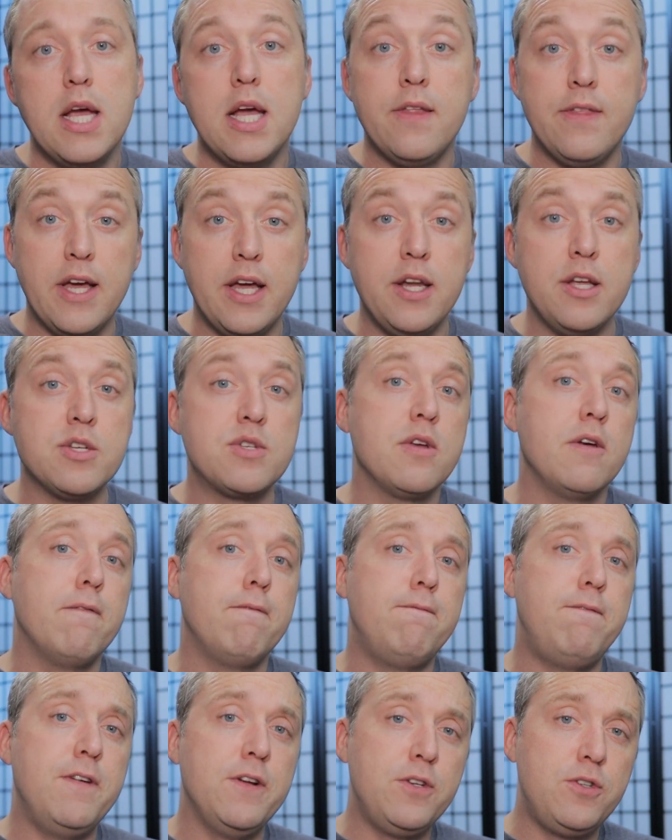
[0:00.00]
and that is
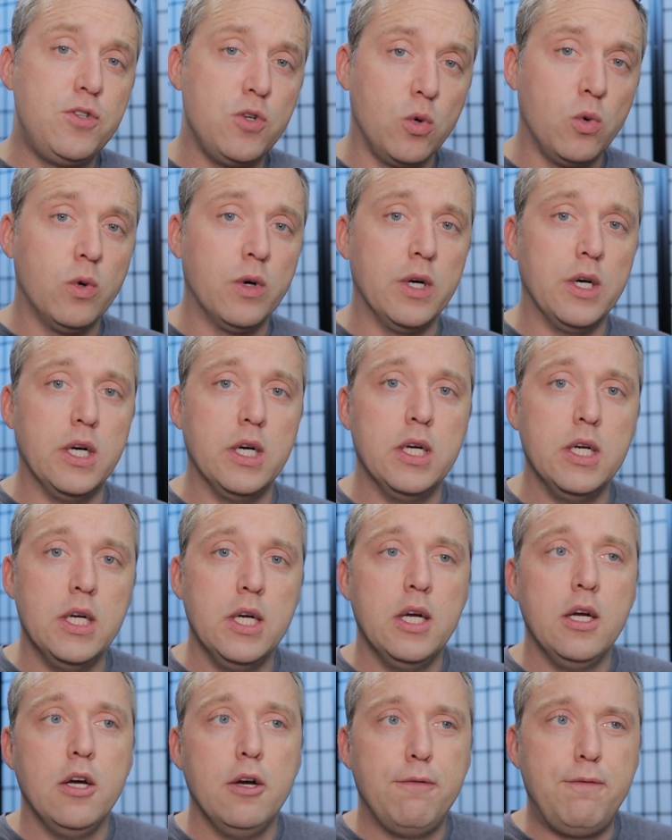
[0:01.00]
fedora
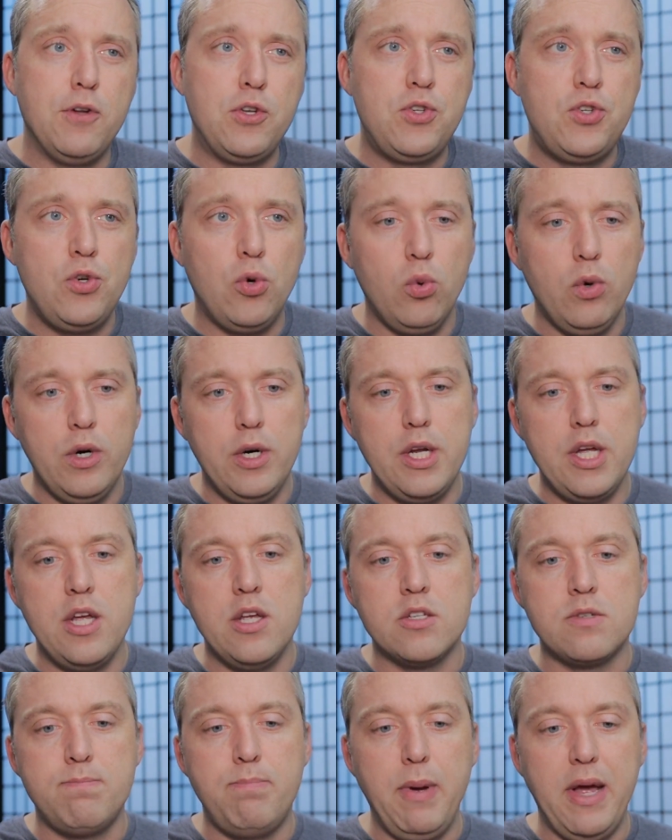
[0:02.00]
Fedora
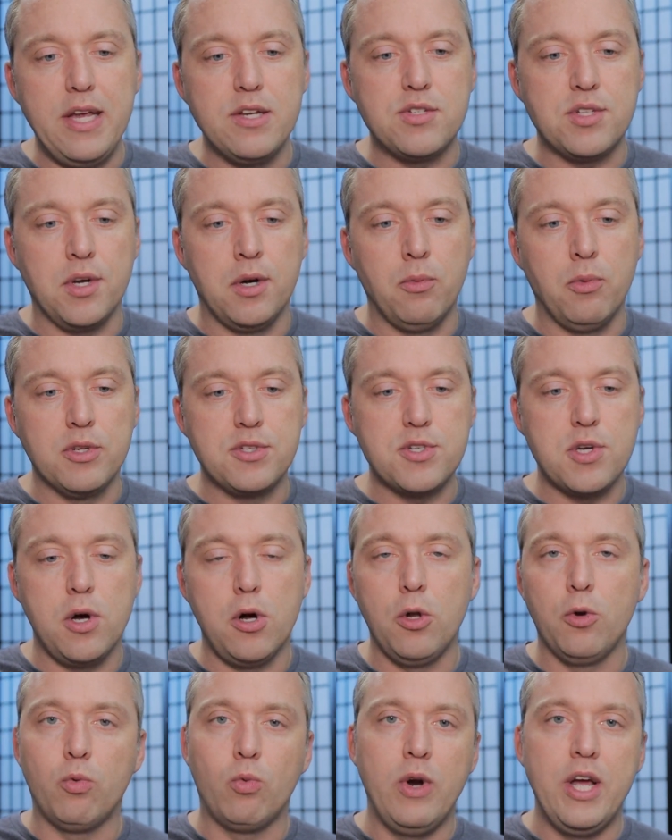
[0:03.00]
is based on what's
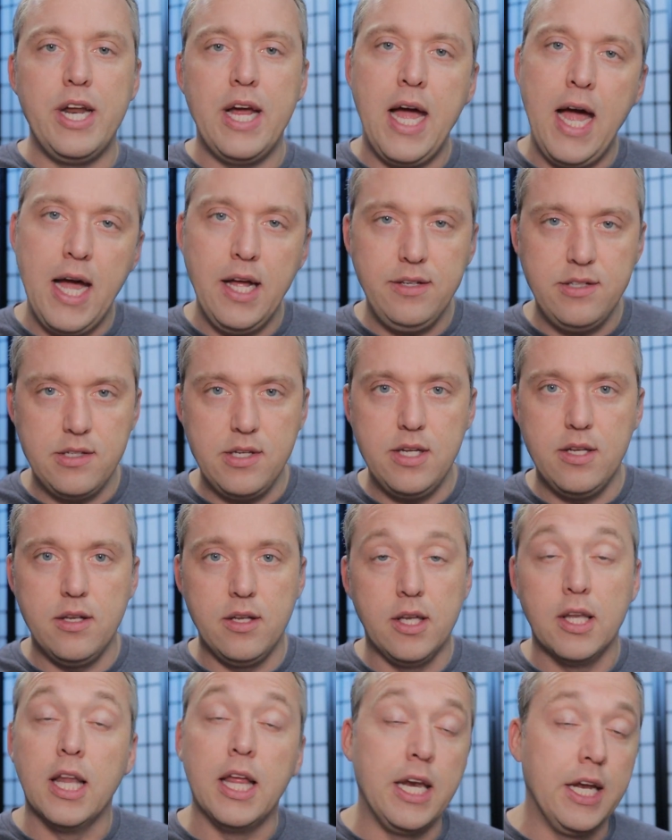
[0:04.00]
called Red Hat
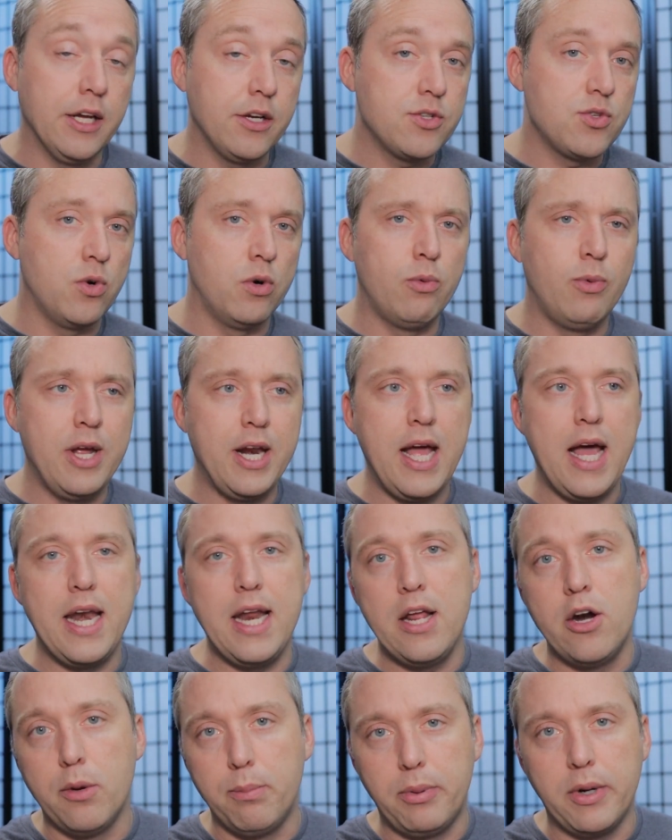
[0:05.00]
Linux or Red Hat
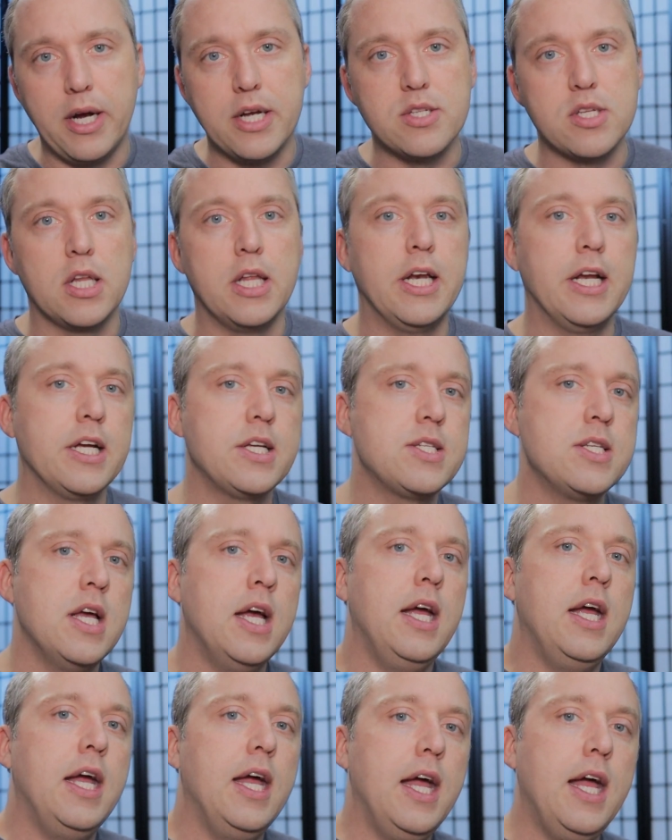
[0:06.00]
Enterprise Linux.
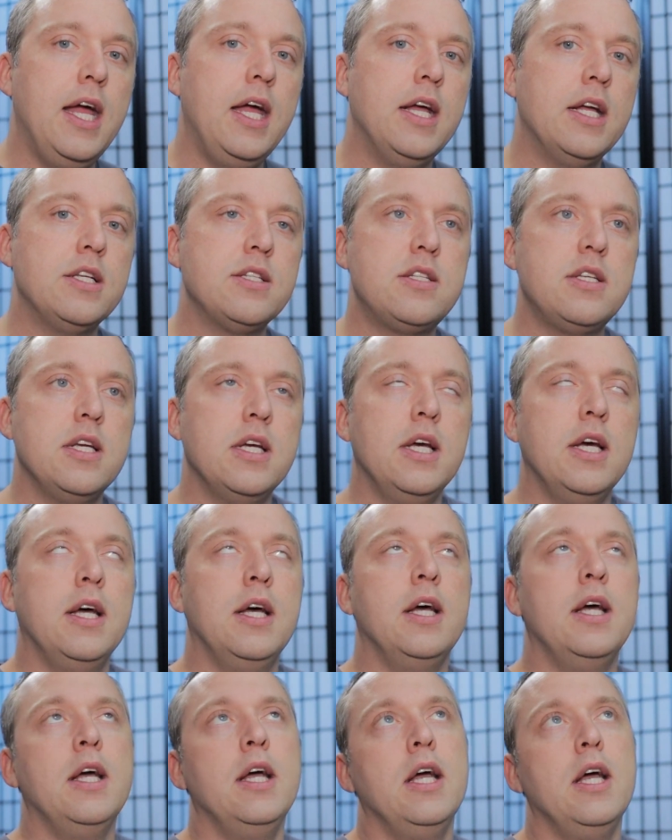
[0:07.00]
And
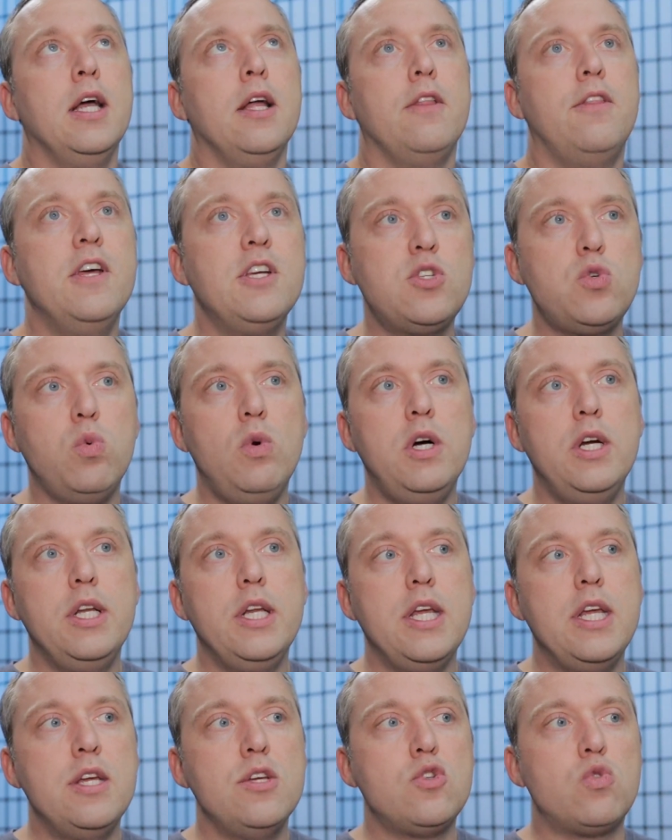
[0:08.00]
this
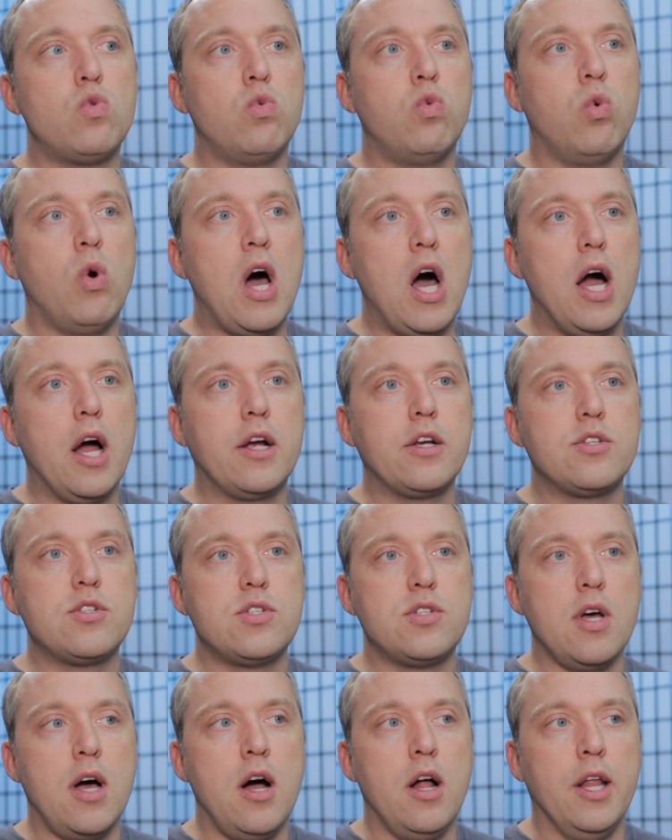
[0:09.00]
one is rock
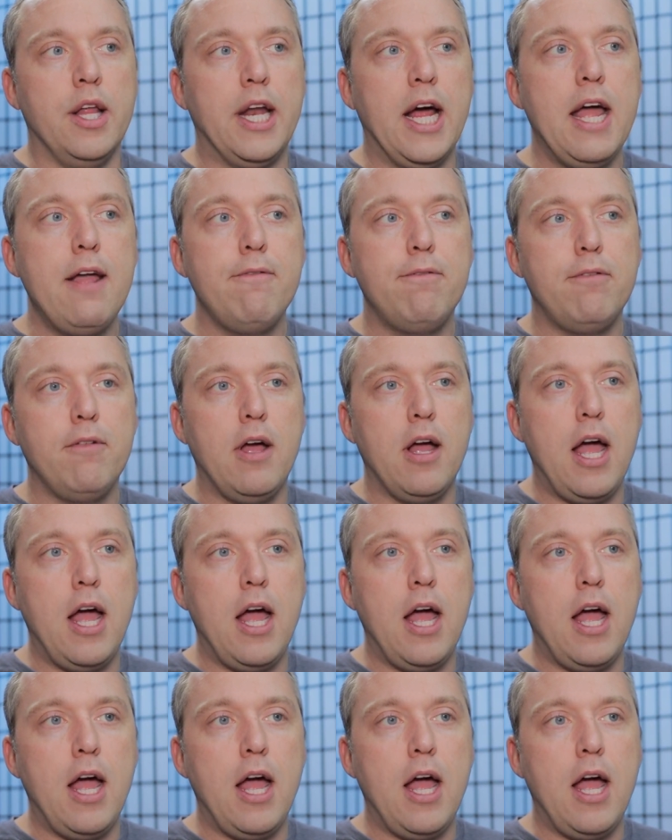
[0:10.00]
solid. I've